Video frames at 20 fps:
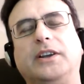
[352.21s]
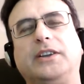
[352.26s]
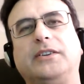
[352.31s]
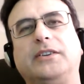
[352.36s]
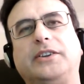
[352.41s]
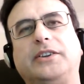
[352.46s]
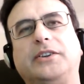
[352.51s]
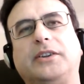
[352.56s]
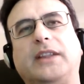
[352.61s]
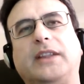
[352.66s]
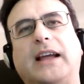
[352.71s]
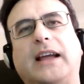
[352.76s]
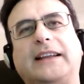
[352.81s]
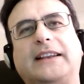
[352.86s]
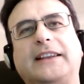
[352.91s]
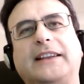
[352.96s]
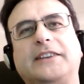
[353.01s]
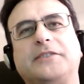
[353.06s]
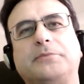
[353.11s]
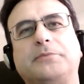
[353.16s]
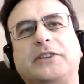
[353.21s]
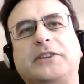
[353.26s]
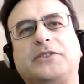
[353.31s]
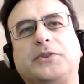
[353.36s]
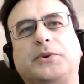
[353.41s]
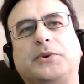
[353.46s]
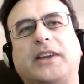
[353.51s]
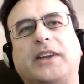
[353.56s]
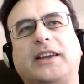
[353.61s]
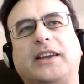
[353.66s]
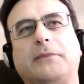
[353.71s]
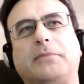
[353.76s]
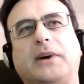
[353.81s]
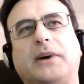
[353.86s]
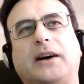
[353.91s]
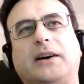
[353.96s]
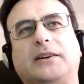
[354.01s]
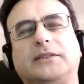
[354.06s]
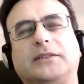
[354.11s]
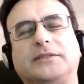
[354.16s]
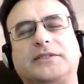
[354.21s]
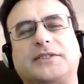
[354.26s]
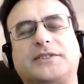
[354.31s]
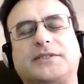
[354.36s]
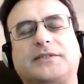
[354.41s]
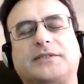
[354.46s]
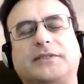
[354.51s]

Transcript: you're likely to be talking about